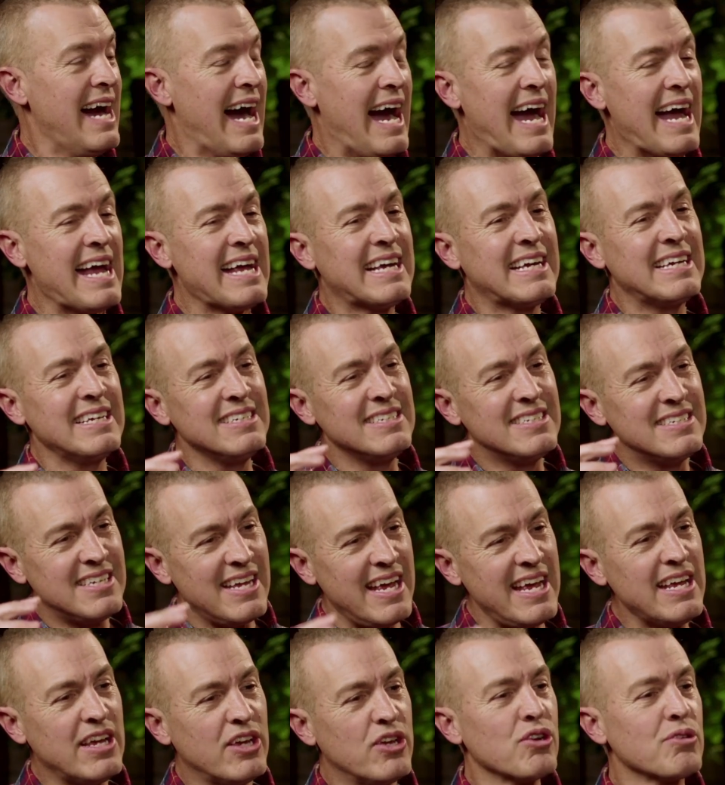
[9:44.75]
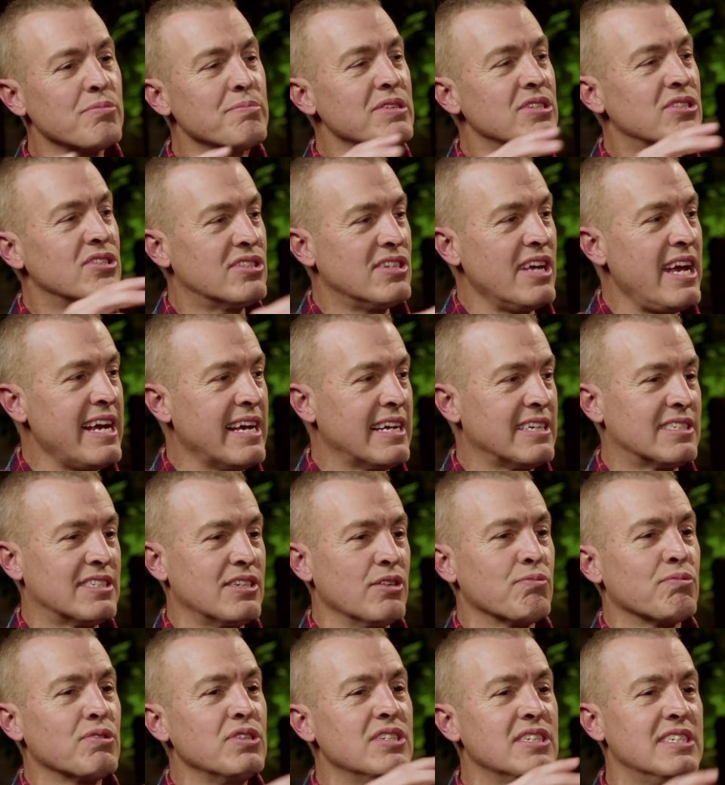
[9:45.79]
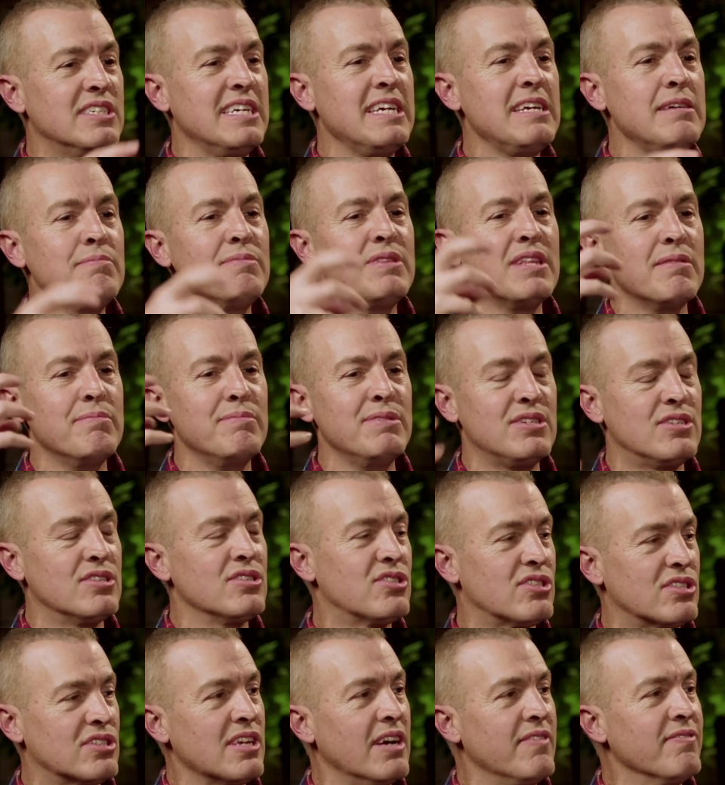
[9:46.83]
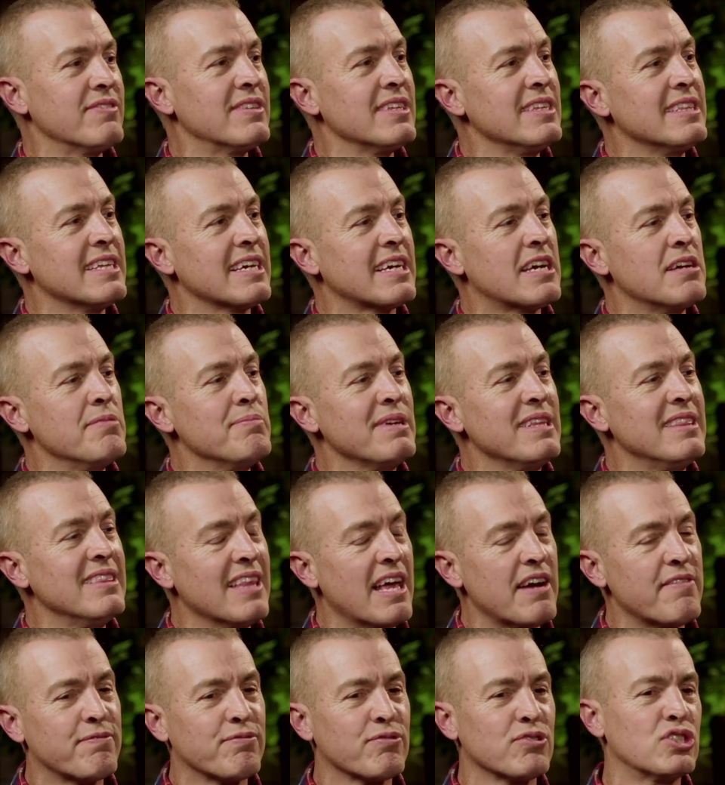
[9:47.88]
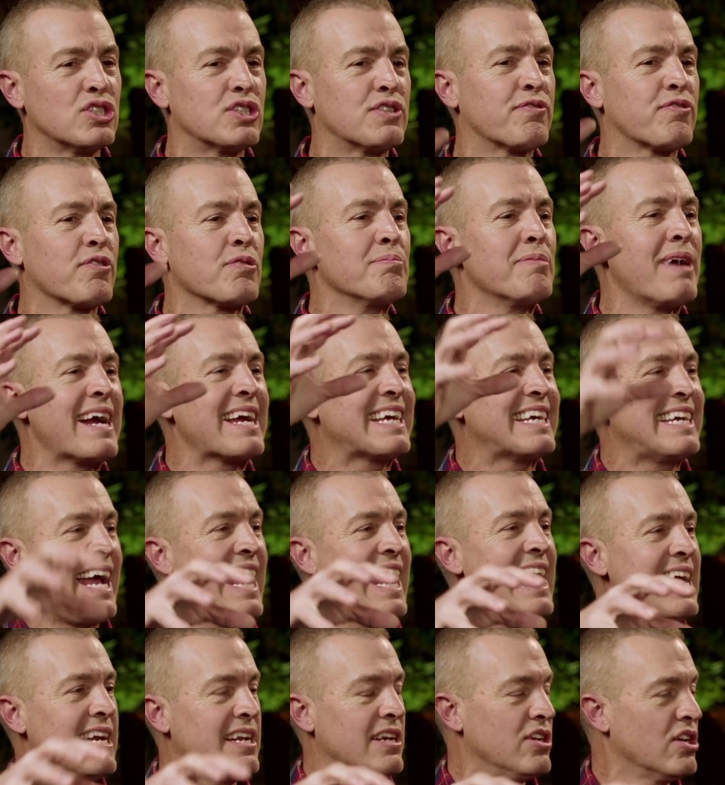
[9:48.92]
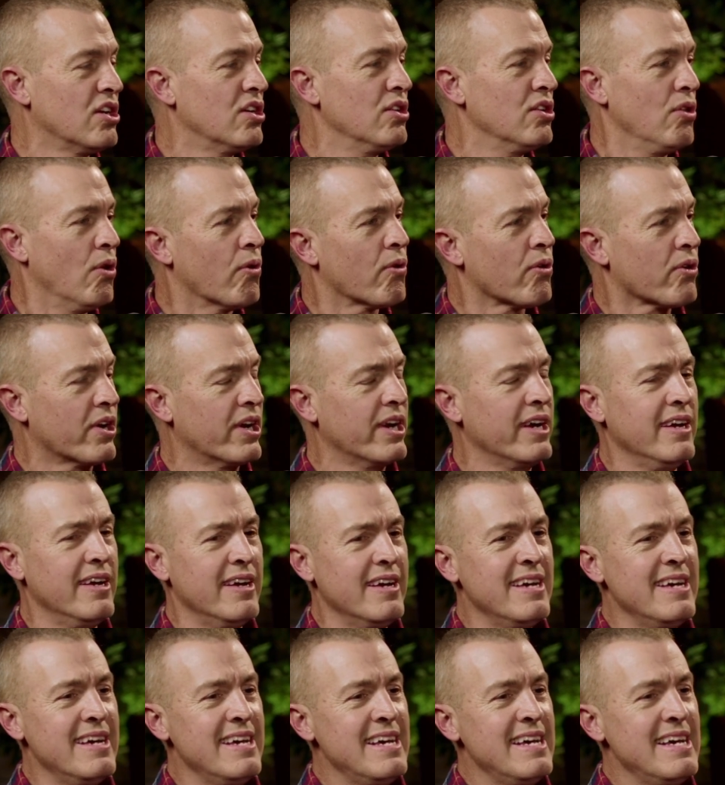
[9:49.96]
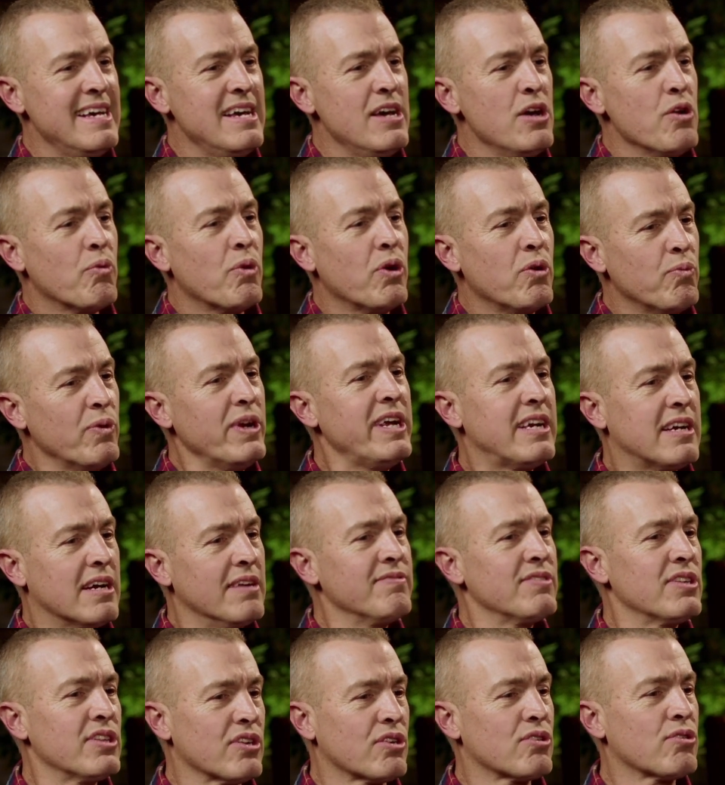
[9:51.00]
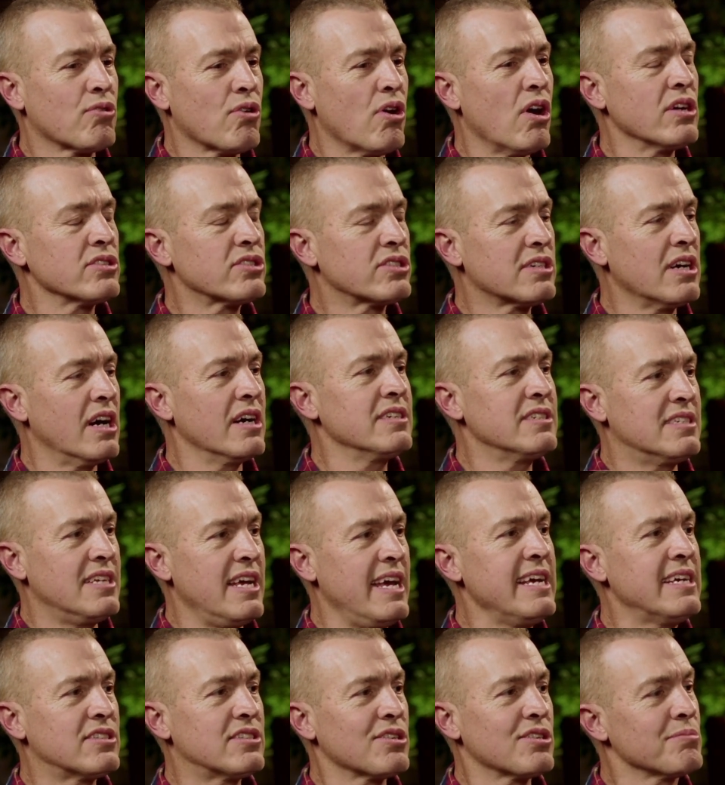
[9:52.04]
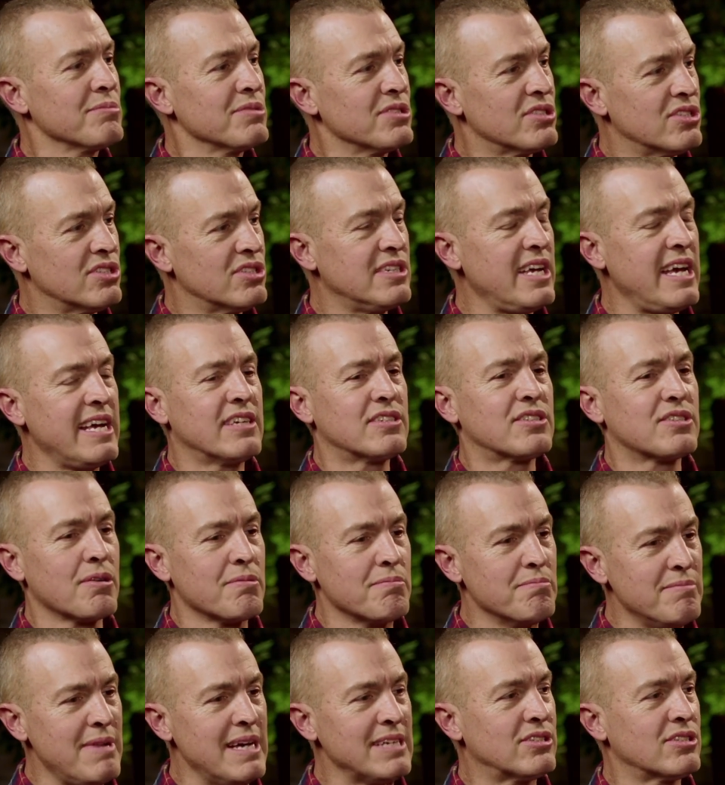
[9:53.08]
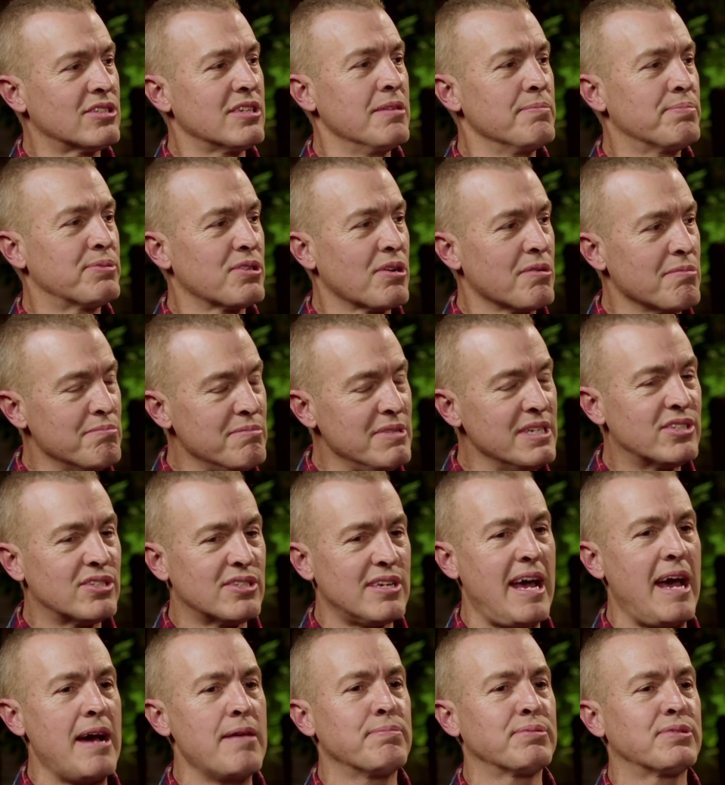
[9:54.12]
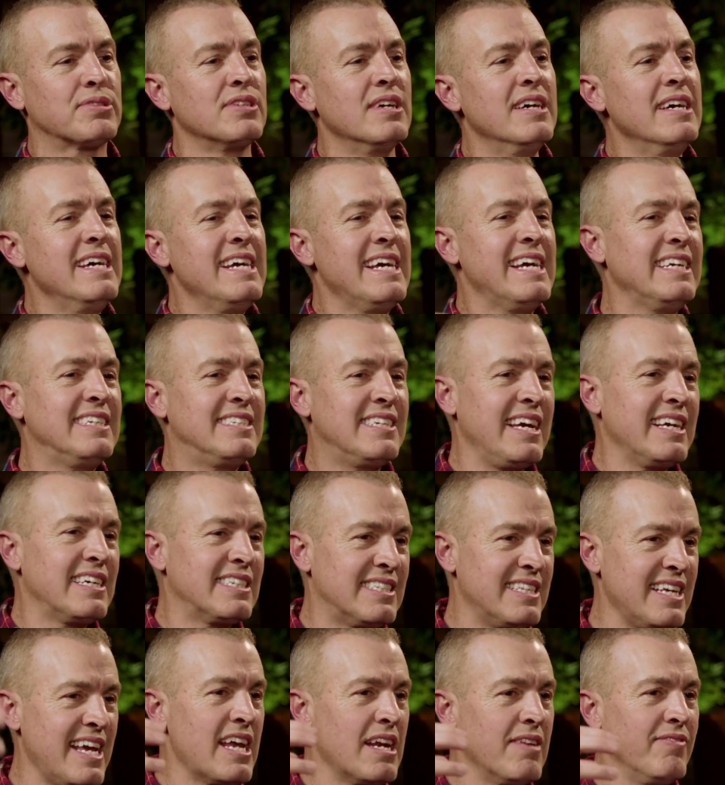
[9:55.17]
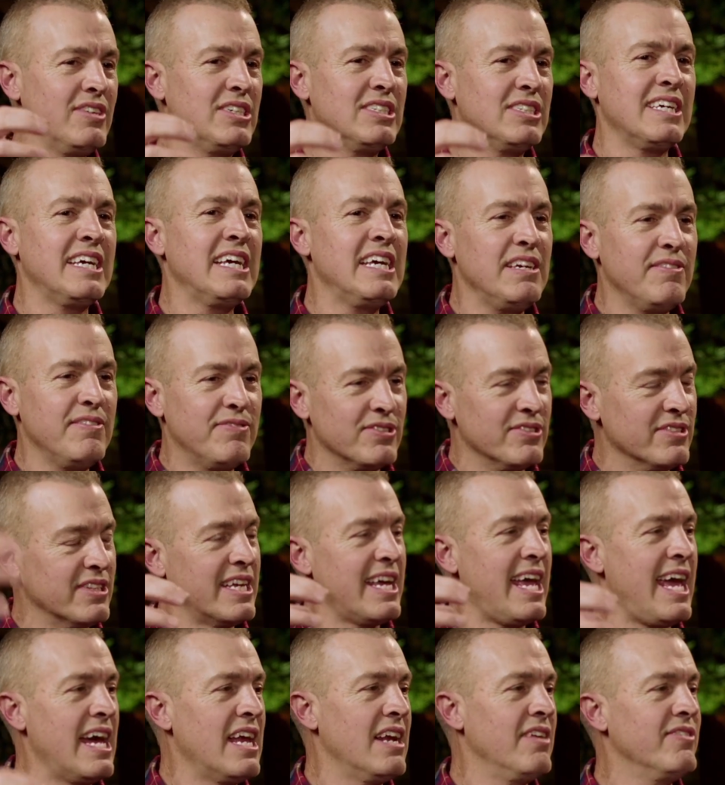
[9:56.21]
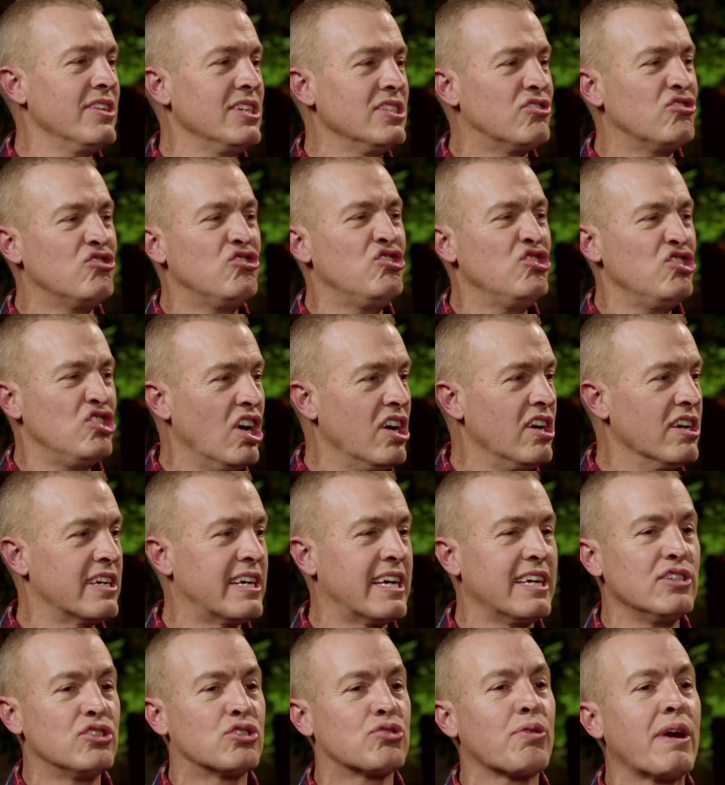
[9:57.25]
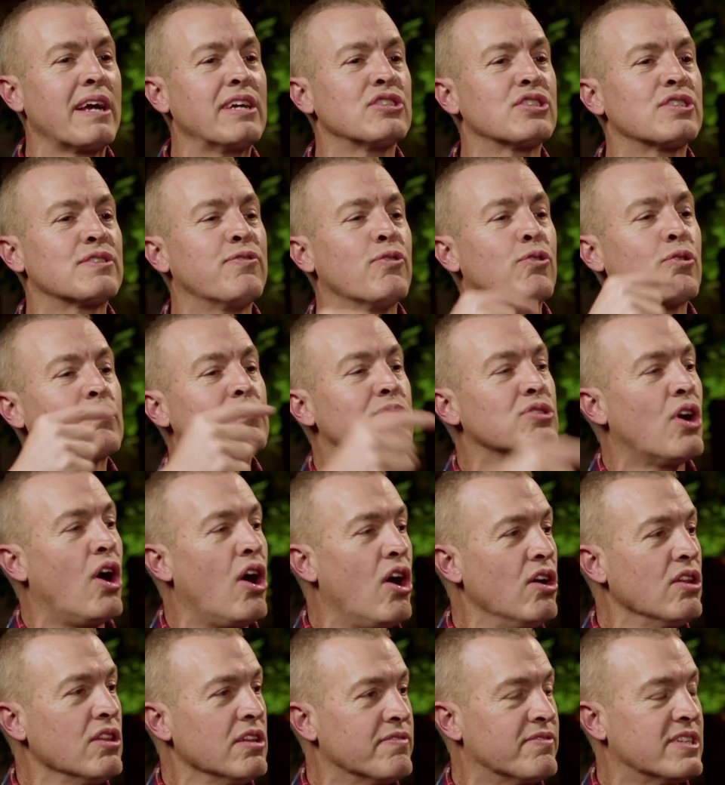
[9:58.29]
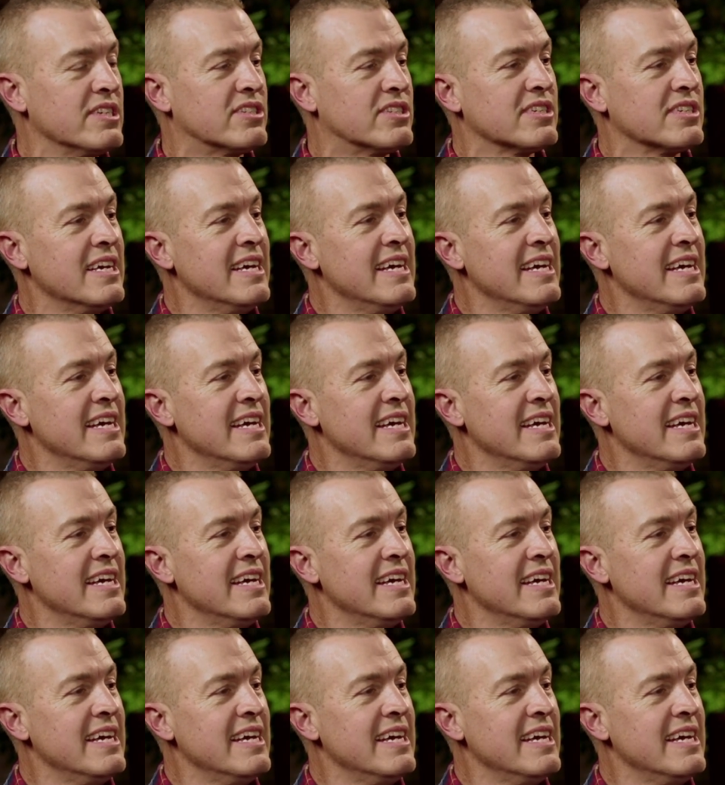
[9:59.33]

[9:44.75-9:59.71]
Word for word: I can take your mistakes and redeem them into something that can be leveraged for my gain and glory." When we come to the cross, God takes our mistakes, our mess ups, our mishaps. He takes the enemy's evil, the enemy's junk, and transforms all of this